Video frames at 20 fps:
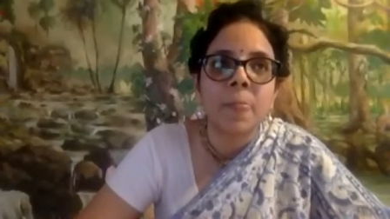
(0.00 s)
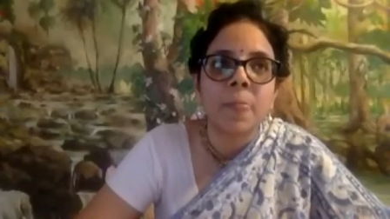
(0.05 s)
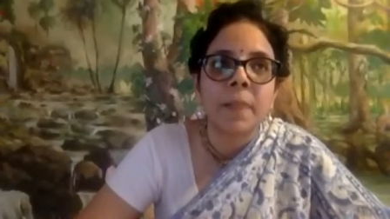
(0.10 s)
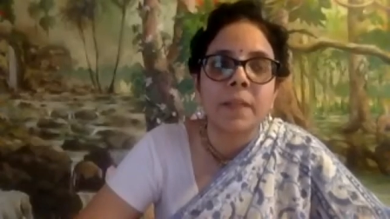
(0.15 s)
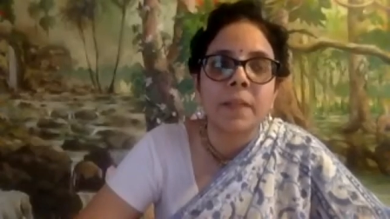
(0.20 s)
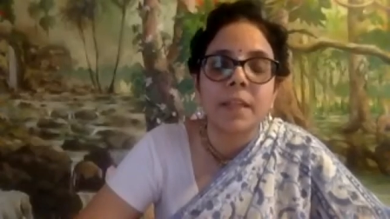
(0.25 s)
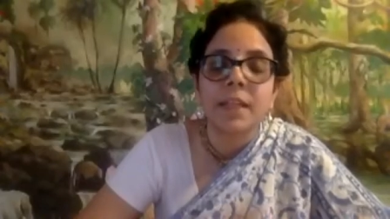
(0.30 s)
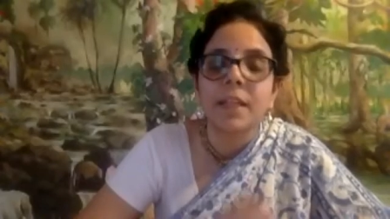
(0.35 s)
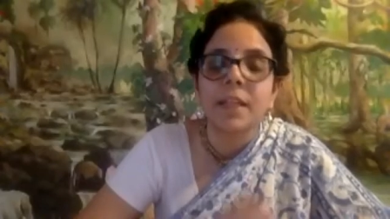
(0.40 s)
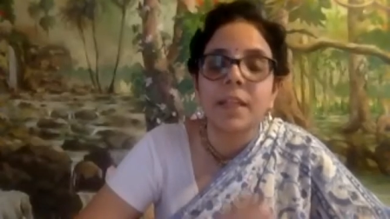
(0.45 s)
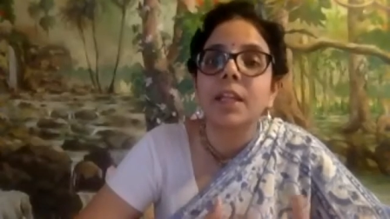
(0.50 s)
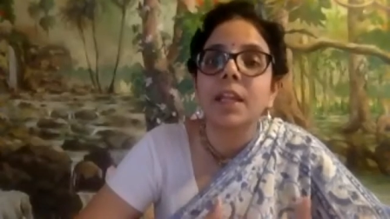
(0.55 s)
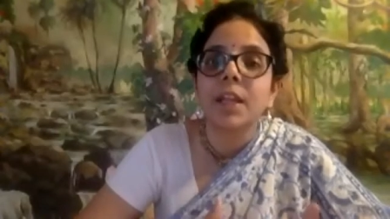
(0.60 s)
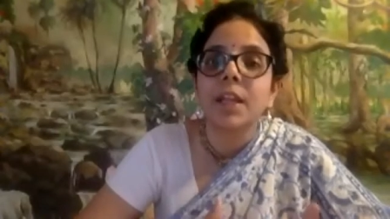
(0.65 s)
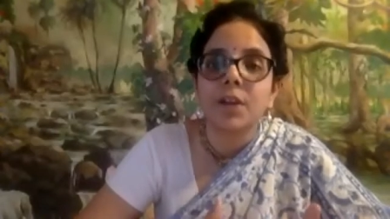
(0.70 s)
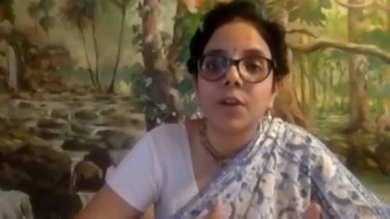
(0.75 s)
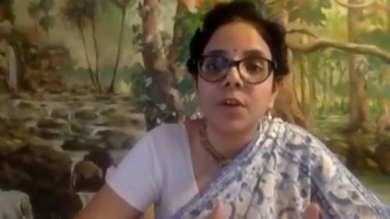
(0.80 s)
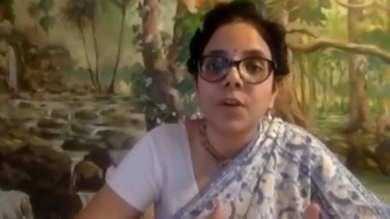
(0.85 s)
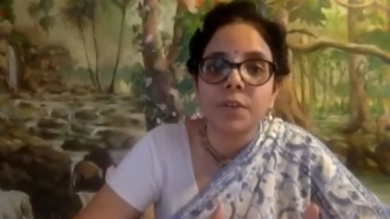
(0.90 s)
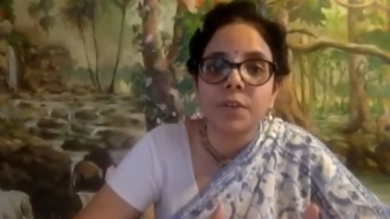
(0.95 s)
taken care
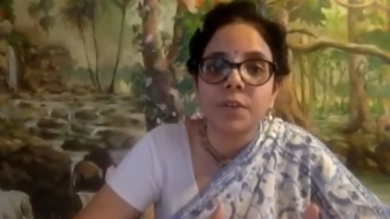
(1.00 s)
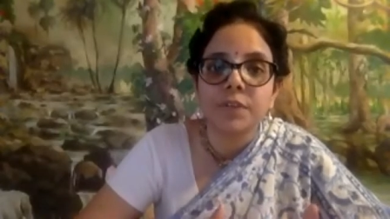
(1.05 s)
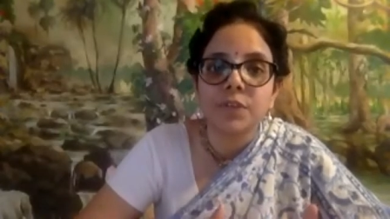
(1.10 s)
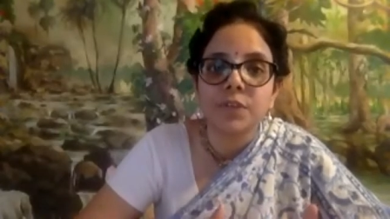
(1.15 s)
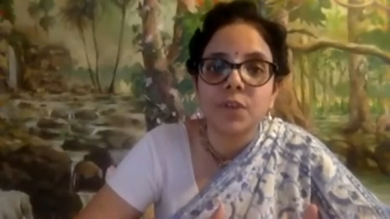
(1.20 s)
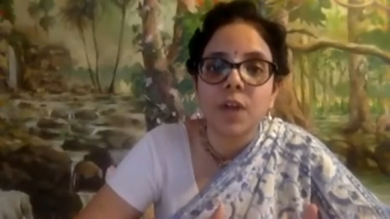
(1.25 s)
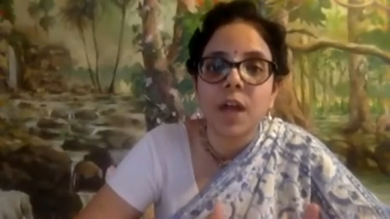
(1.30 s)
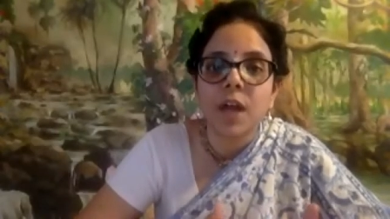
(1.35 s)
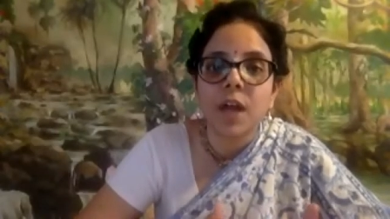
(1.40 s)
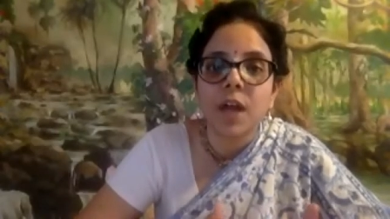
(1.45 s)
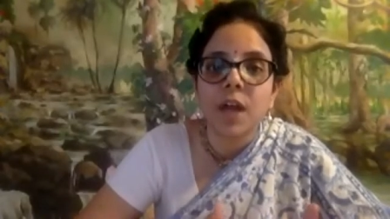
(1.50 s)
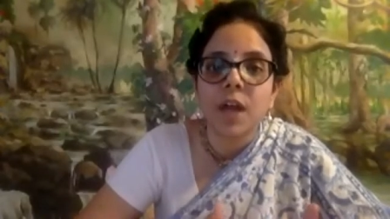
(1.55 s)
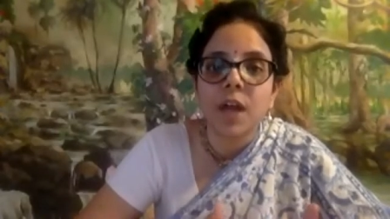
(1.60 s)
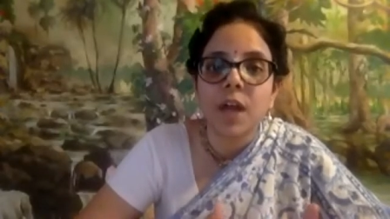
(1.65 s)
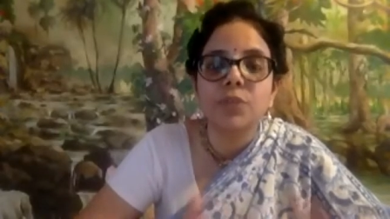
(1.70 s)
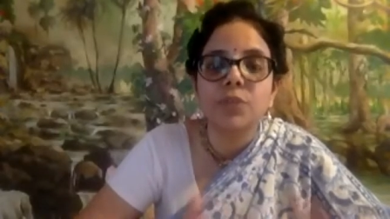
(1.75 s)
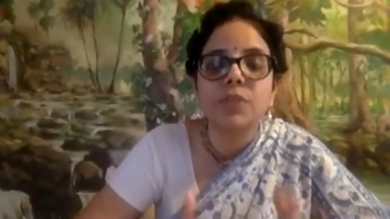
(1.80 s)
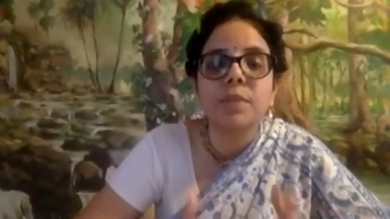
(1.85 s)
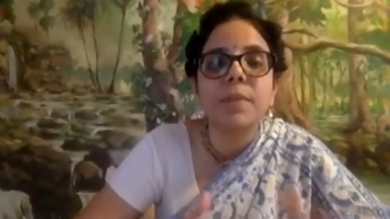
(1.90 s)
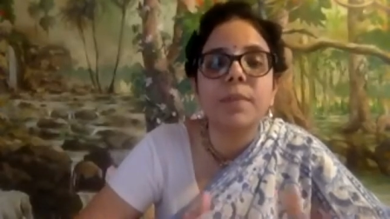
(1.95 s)
of. So how do
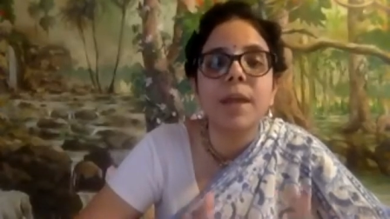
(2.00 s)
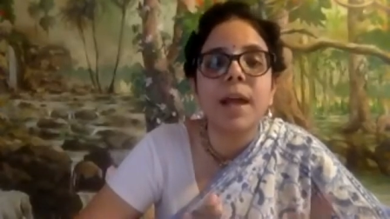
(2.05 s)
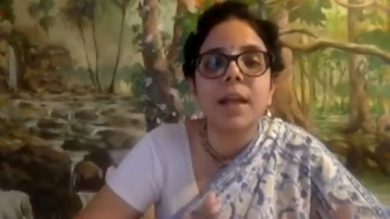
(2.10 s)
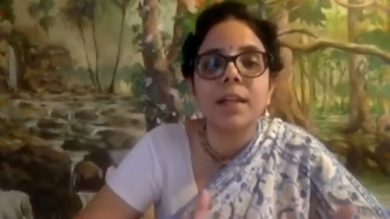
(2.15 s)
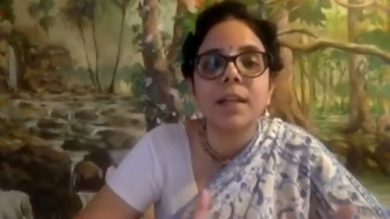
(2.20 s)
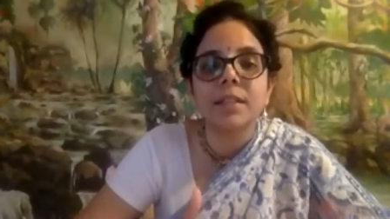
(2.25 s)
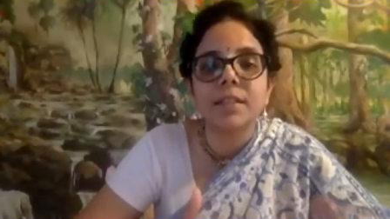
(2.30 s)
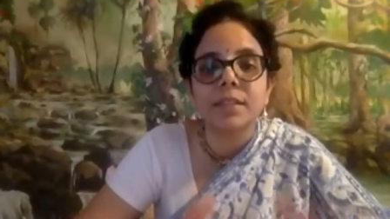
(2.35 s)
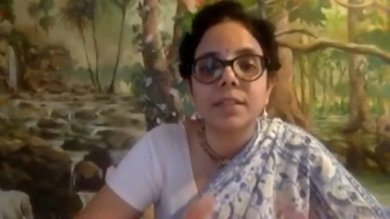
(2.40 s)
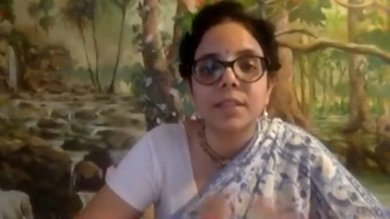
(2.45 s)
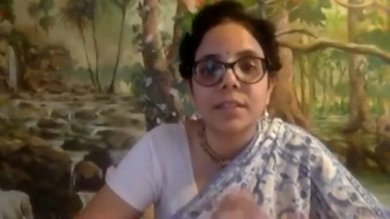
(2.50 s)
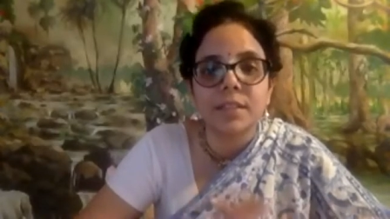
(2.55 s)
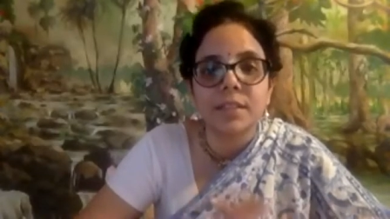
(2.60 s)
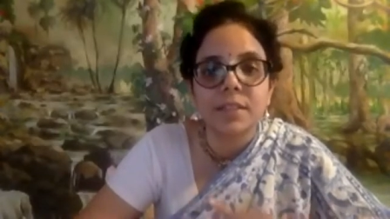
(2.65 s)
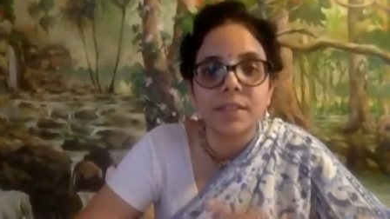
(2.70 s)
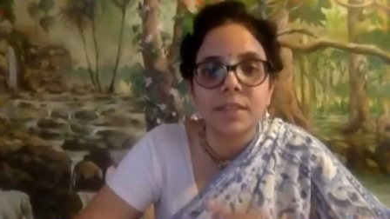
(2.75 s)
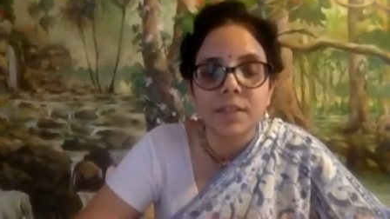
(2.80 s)
we balance this?